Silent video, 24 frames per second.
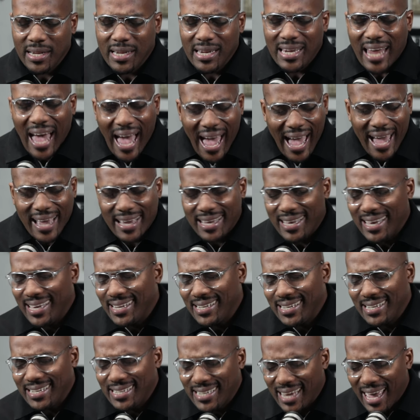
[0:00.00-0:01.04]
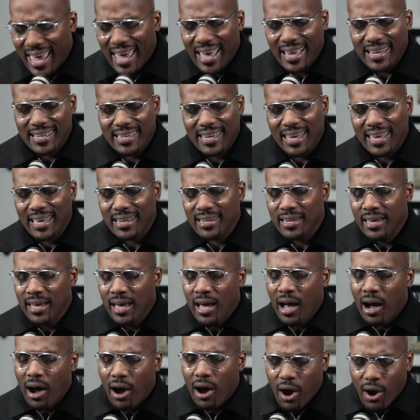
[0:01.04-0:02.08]
lack and debt and
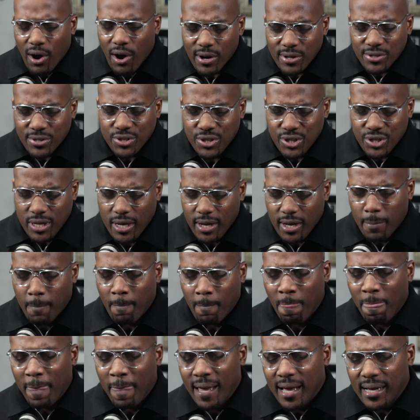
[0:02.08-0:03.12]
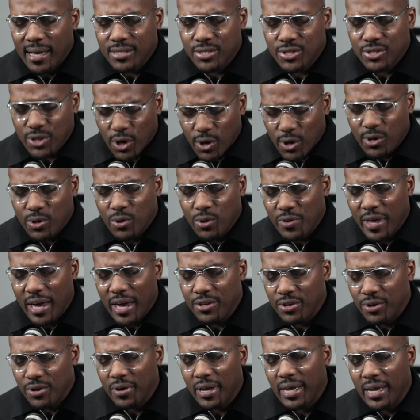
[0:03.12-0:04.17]
hardship, a circle
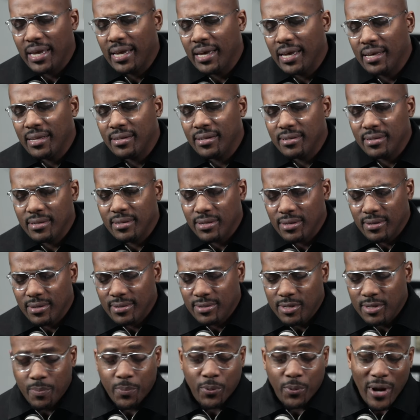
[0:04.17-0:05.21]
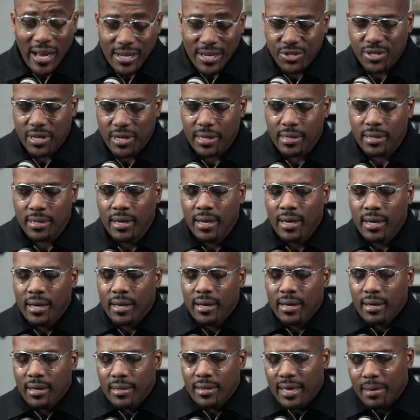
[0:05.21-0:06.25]
that you're in, depression,
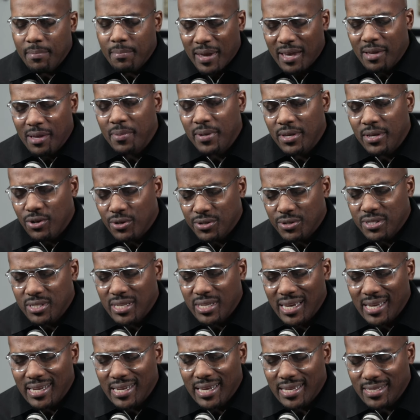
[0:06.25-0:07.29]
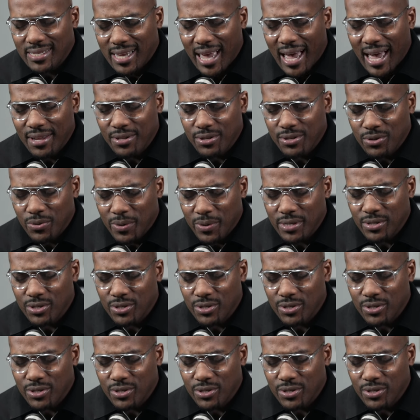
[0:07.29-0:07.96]
that maybe your sin has gotten you